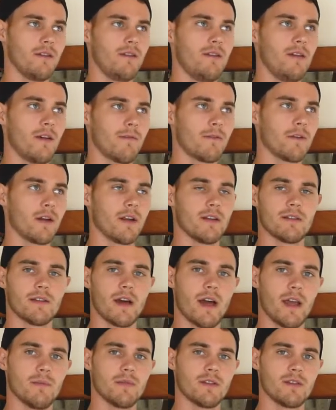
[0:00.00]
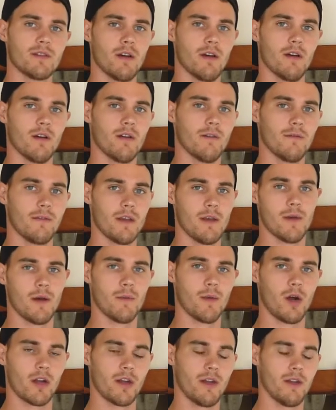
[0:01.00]
different types of
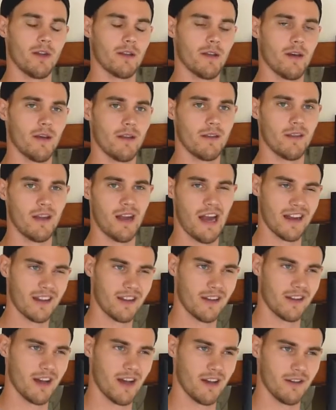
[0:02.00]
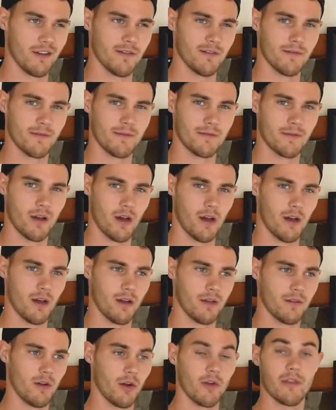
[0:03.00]
email marketing that I can kind of,
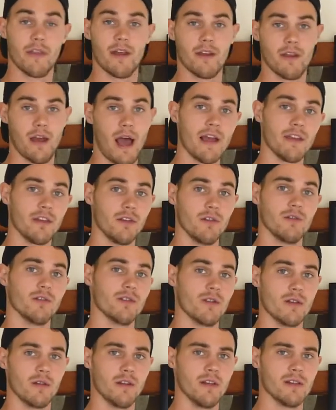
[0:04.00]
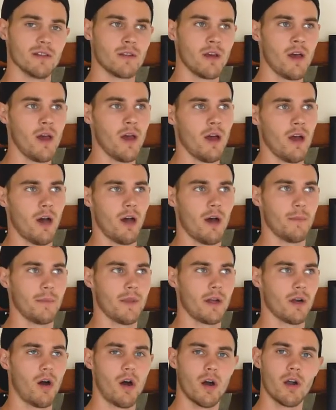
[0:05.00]
or that I use at least.
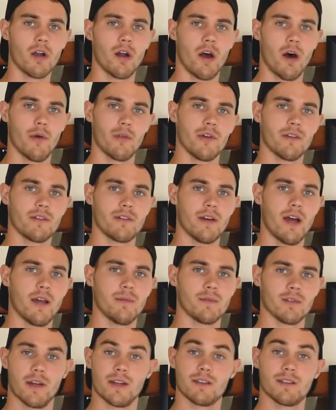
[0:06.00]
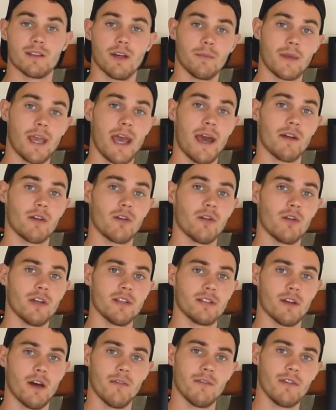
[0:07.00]
There are other types, like
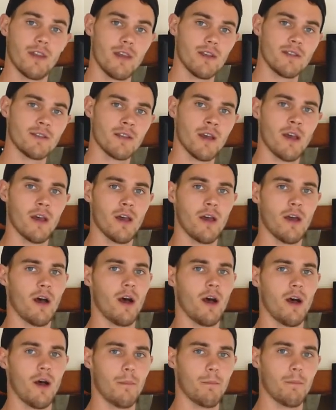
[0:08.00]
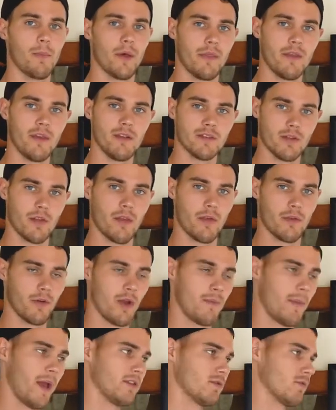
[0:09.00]
subcategories of these, but these are the
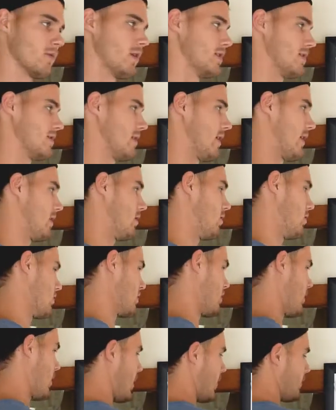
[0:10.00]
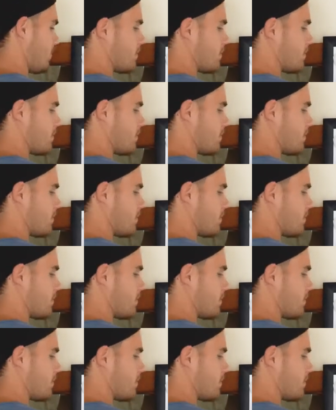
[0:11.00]
three main ones that I use.